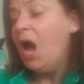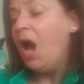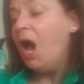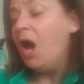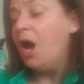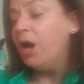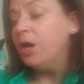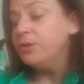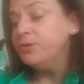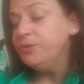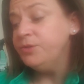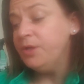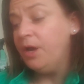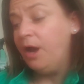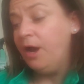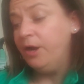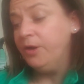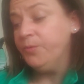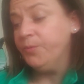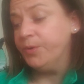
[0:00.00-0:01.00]
I'll do the
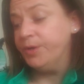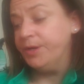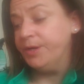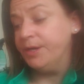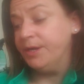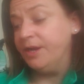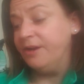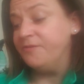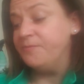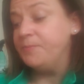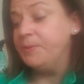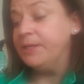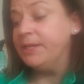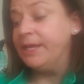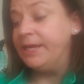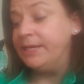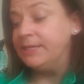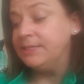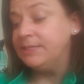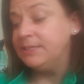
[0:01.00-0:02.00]
hard work of
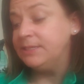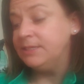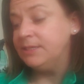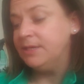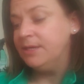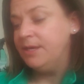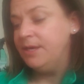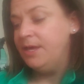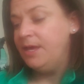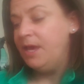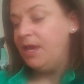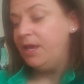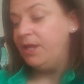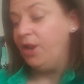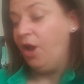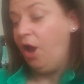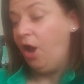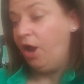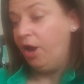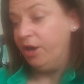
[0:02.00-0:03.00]
planting and
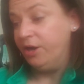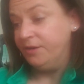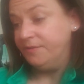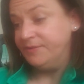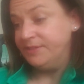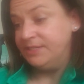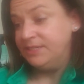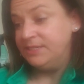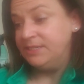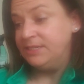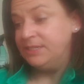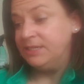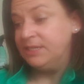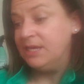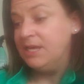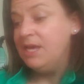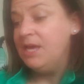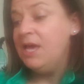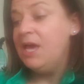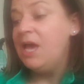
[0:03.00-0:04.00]
harvesting,
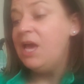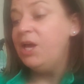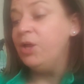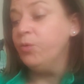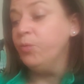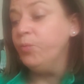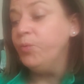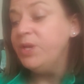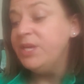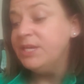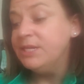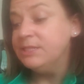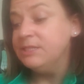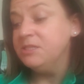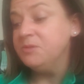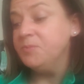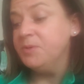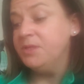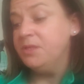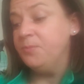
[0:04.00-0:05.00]
and we can
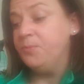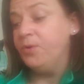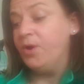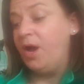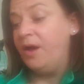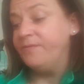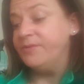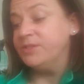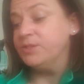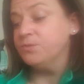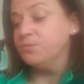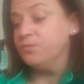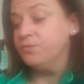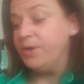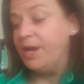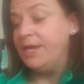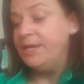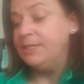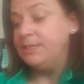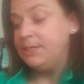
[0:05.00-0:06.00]
split the profits
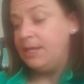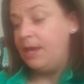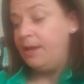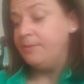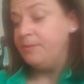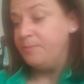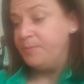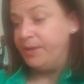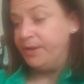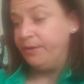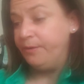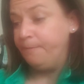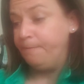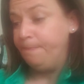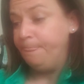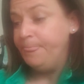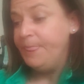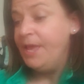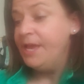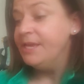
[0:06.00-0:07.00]
right down the middle.
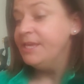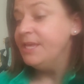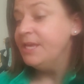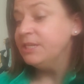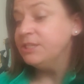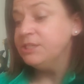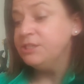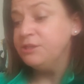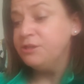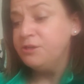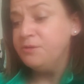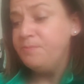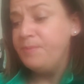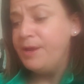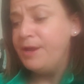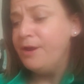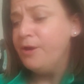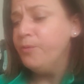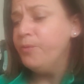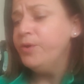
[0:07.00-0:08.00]
Yes, sir,
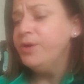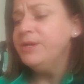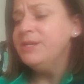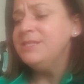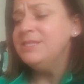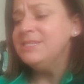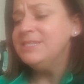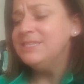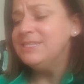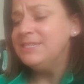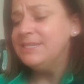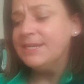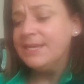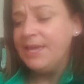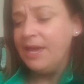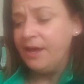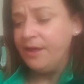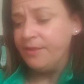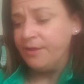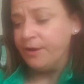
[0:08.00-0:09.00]
Bear, we're in this
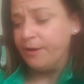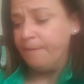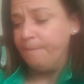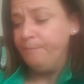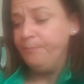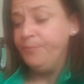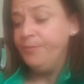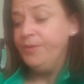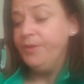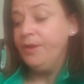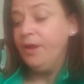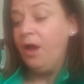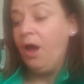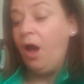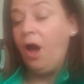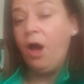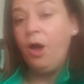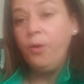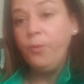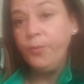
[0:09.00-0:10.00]
together.
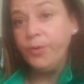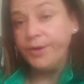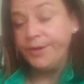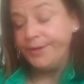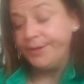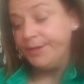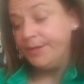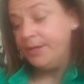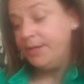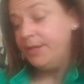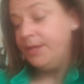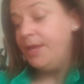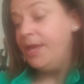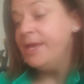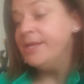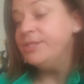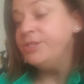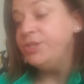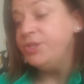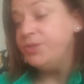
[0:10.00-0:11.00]
I'll work
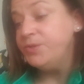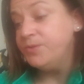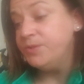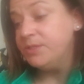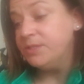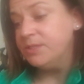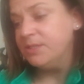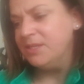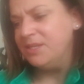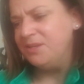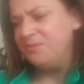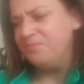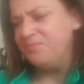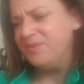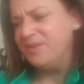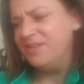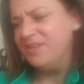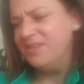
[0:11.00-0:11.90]
and you sleep."